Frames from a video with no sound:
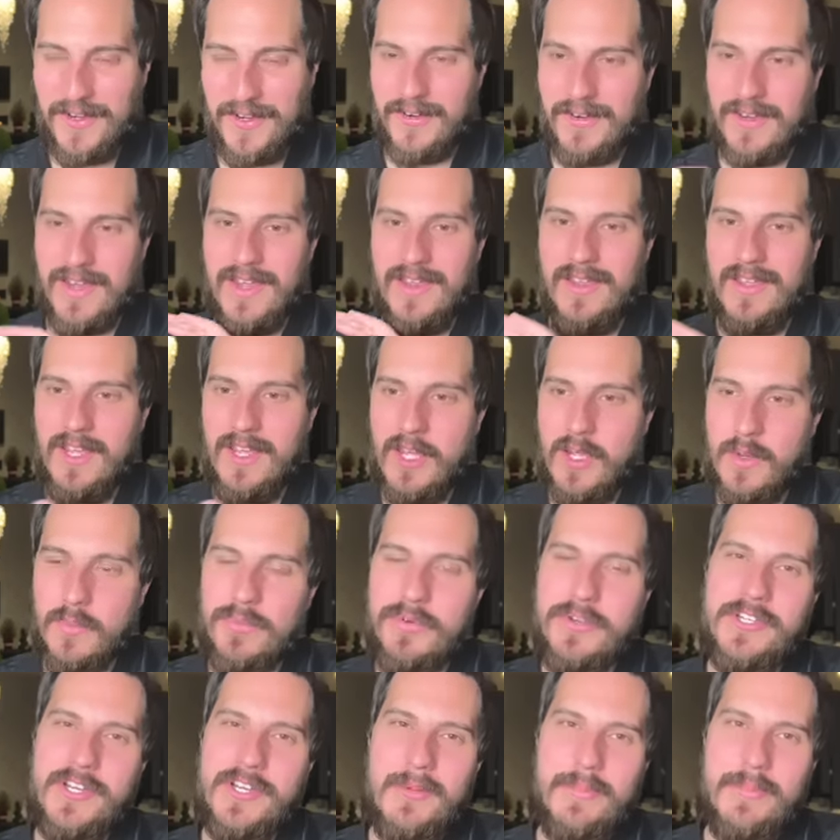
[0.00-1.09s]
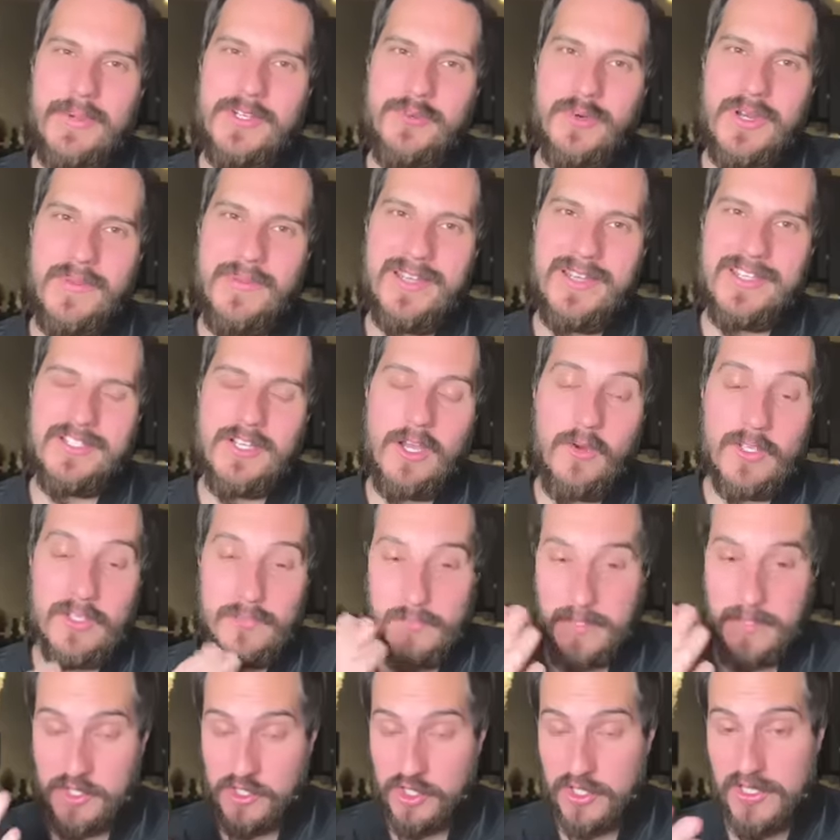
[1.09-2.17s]
okay? Appreciate everybody joining me. As always,
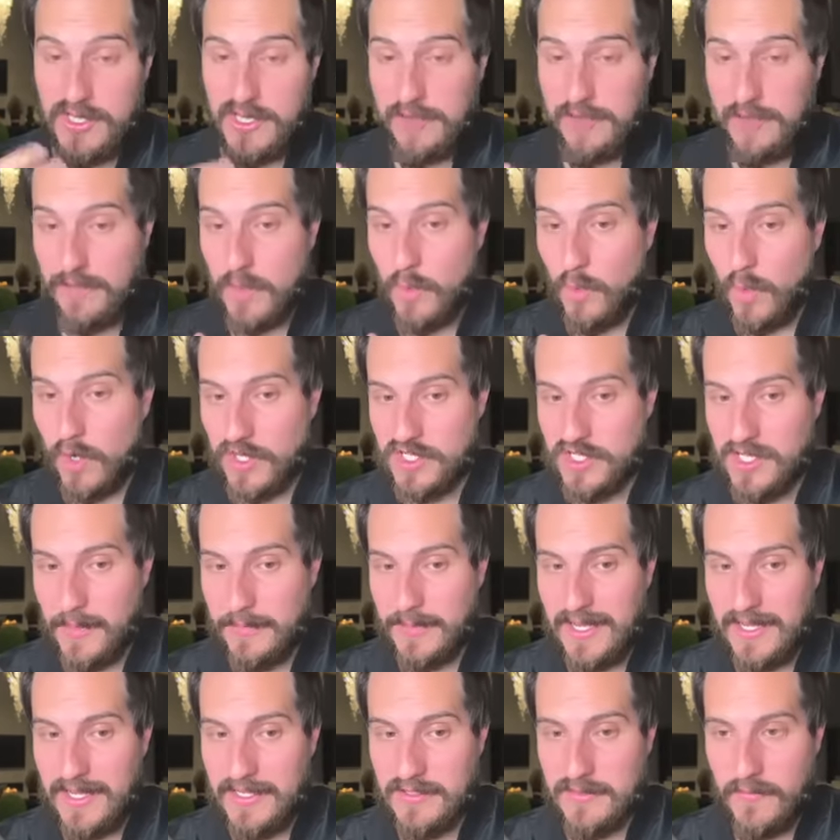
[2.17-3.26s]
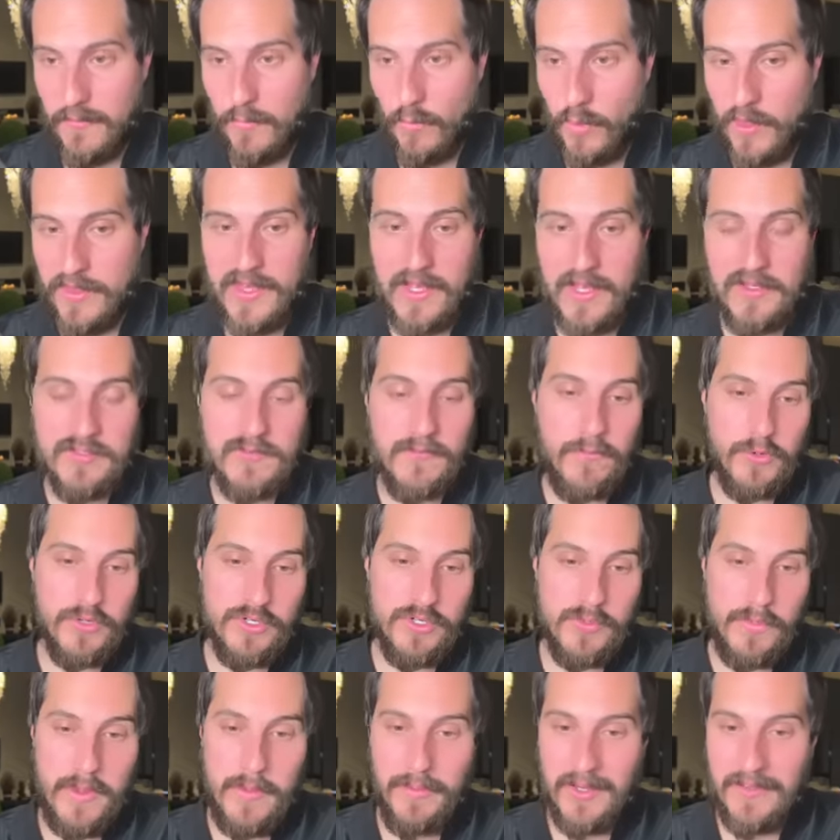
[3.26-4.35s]
make sure you get that free workshop, guys.
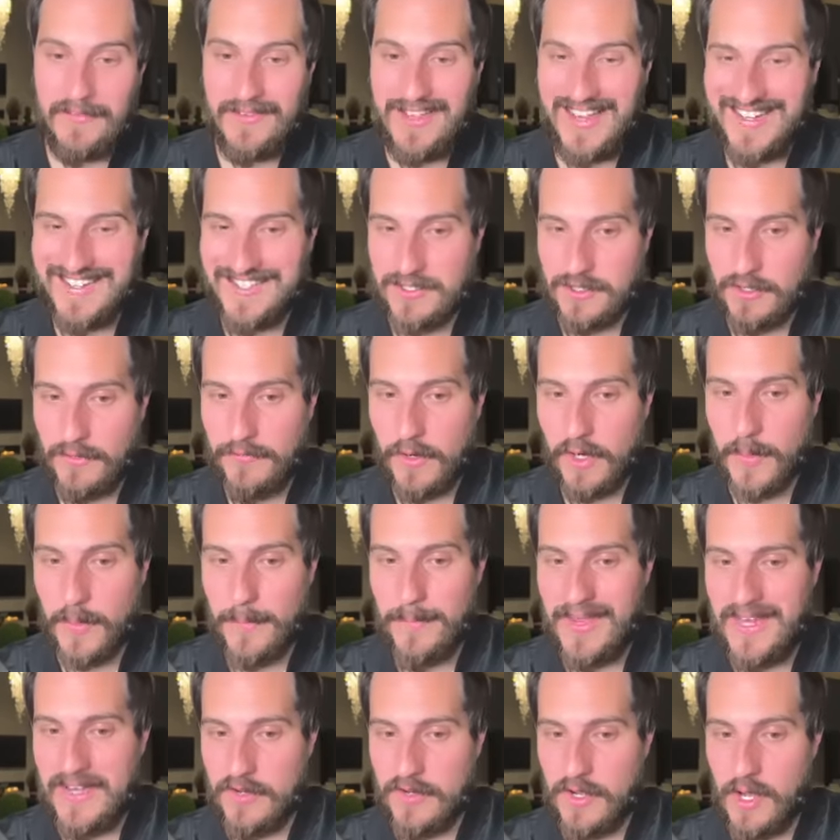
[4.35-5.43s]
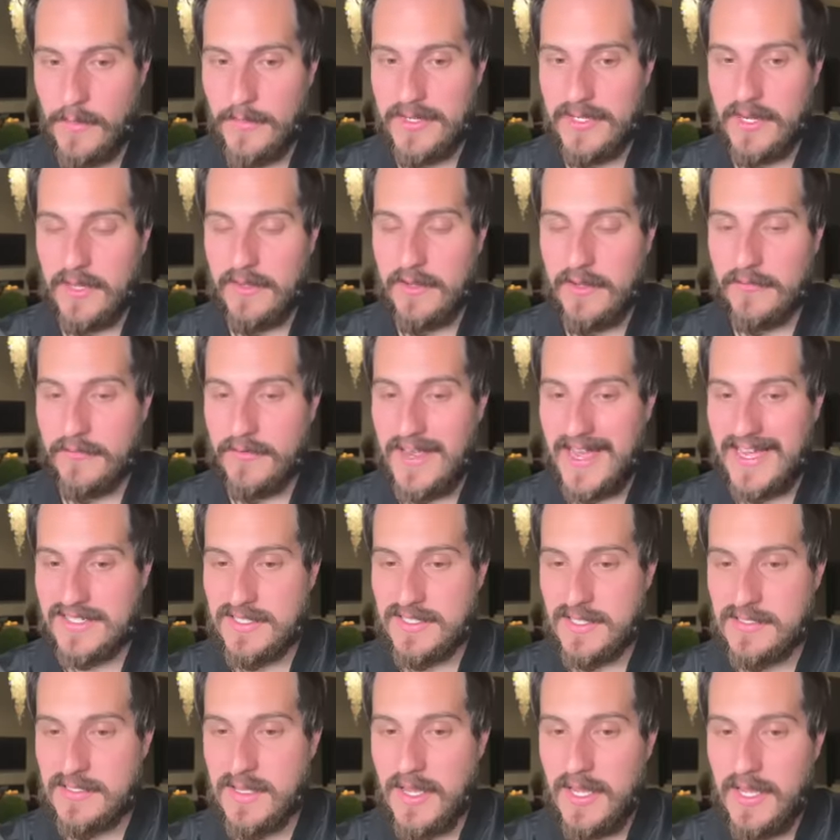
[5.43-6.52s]
1,400 people have gotten it so far. Pin comment down there for
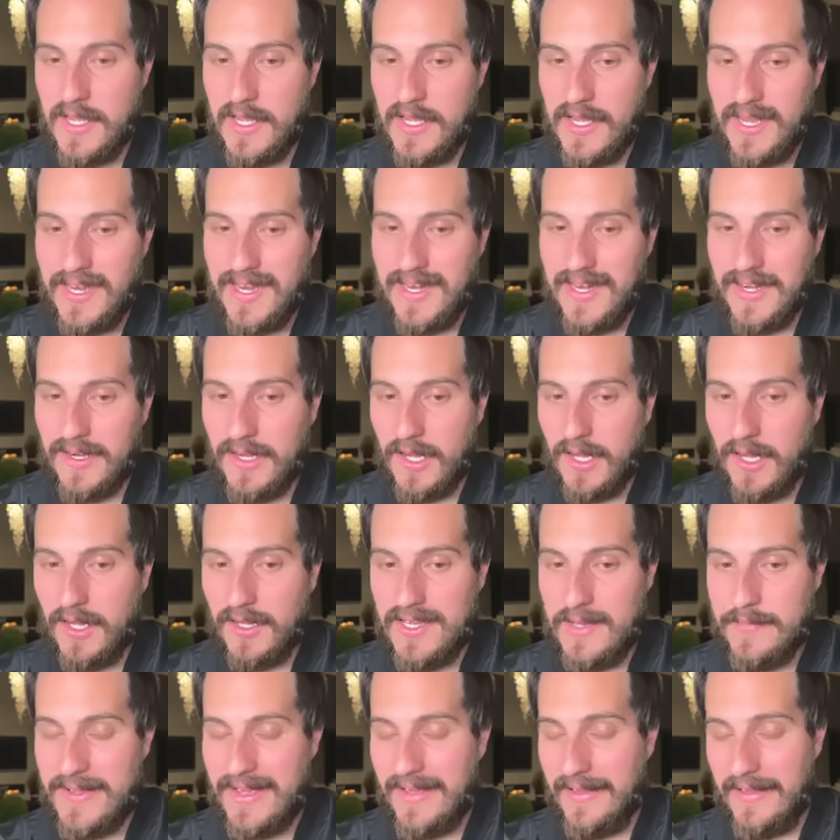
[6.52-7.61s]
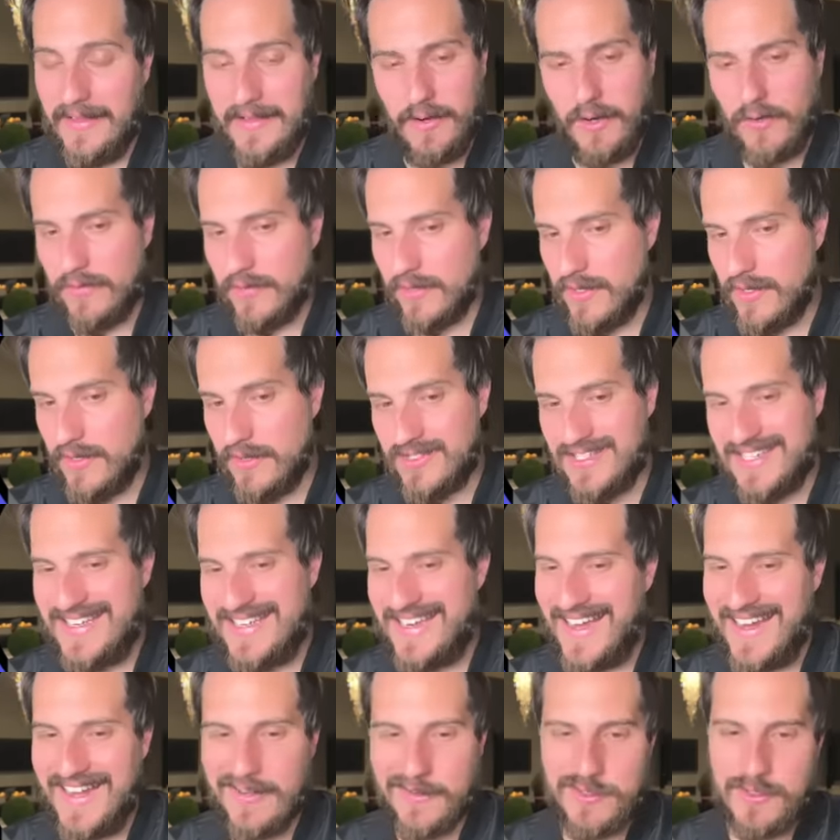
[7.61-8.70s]
access, and I'll email that over either
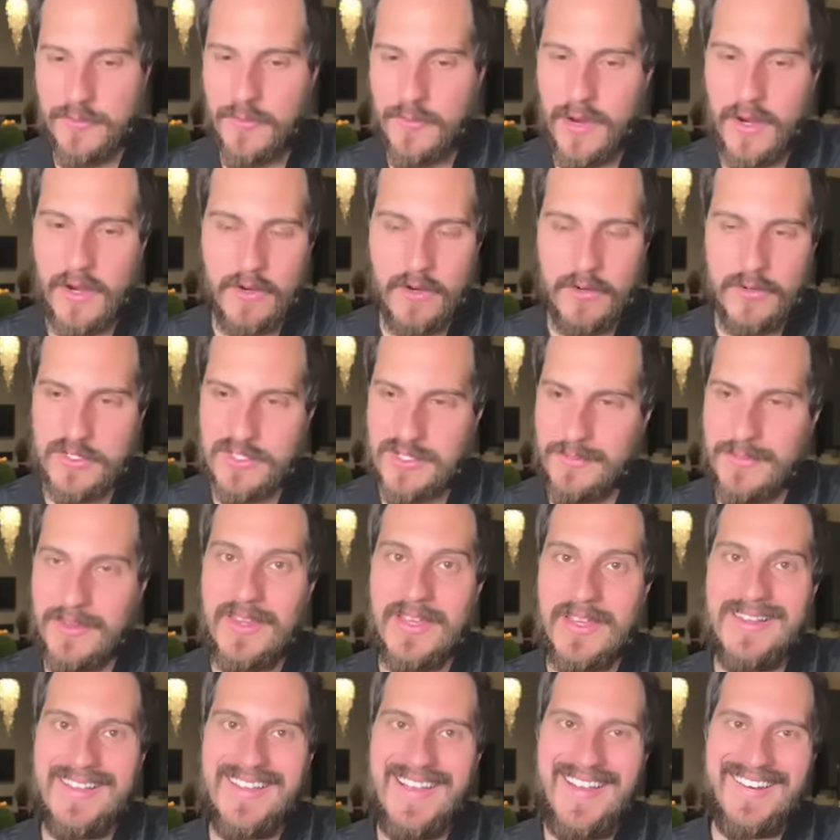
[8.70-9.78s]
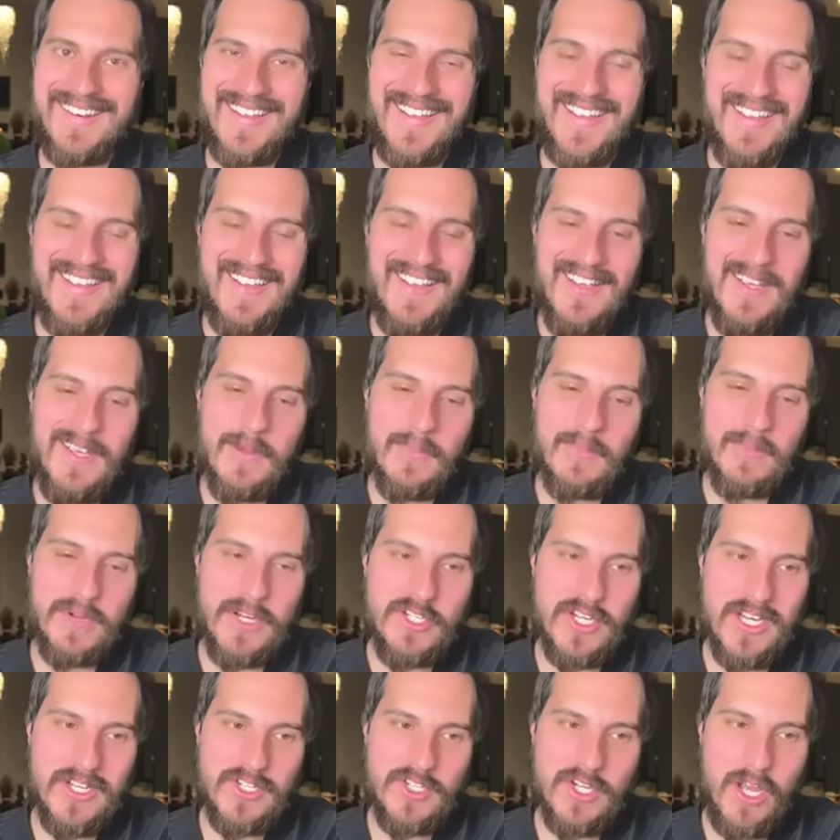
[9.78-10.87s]
tonight or tomorrow or something like that, okay?
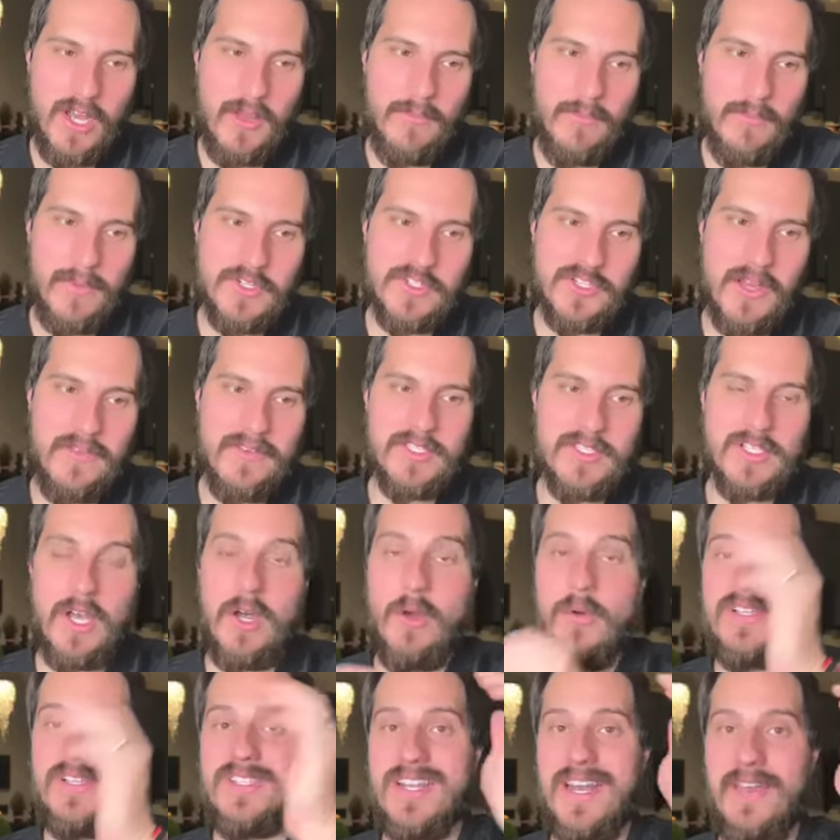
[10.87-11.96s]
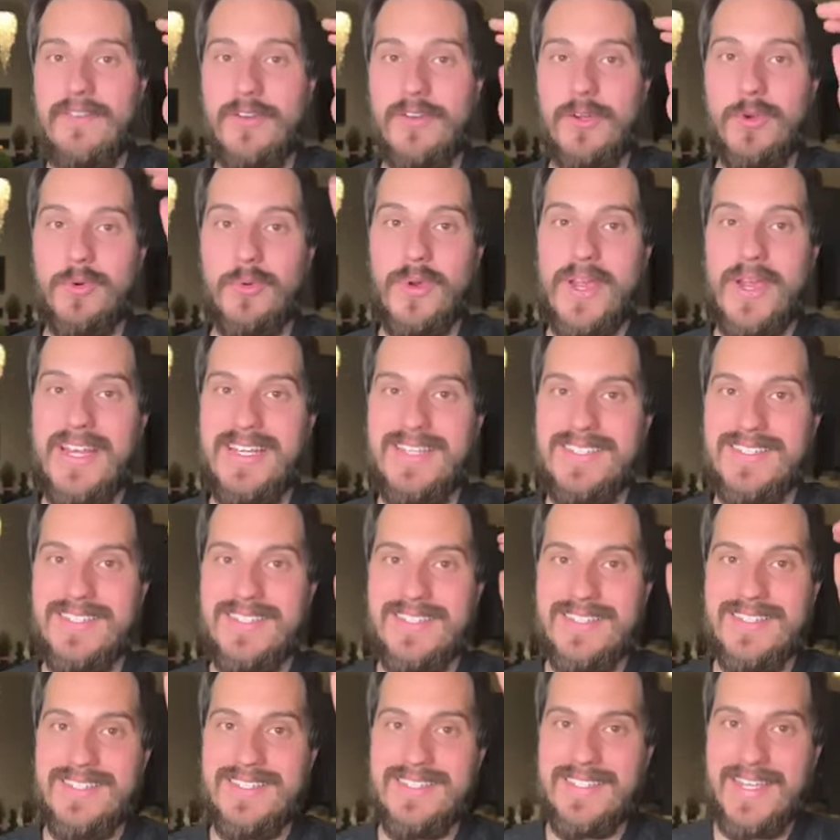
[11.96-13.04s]
Appreciate y'all. Much love as always, and have a great
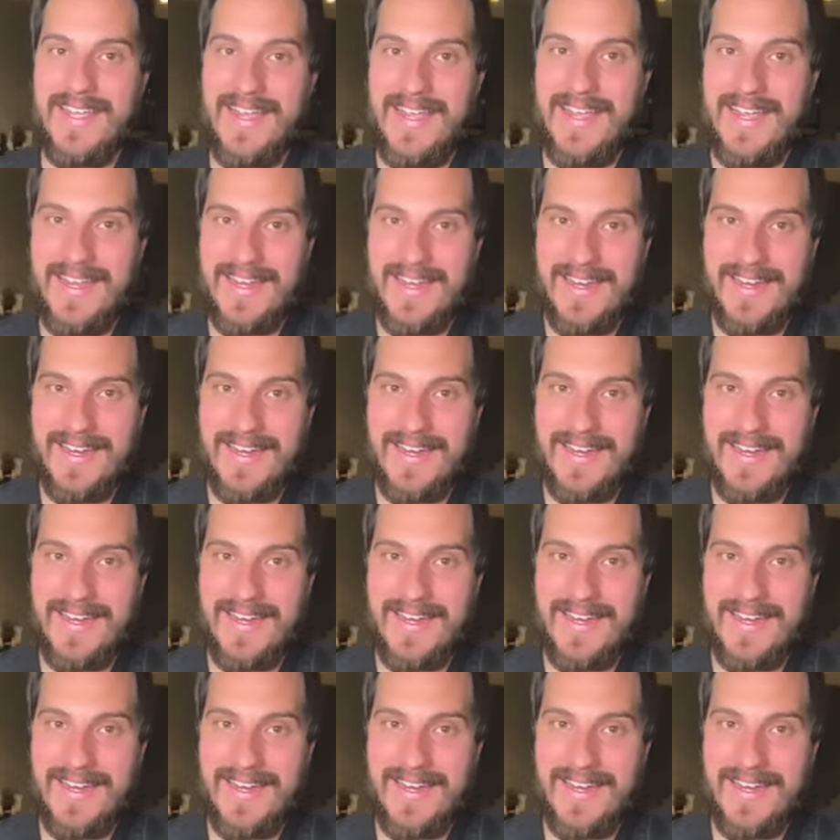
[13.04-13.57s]
day.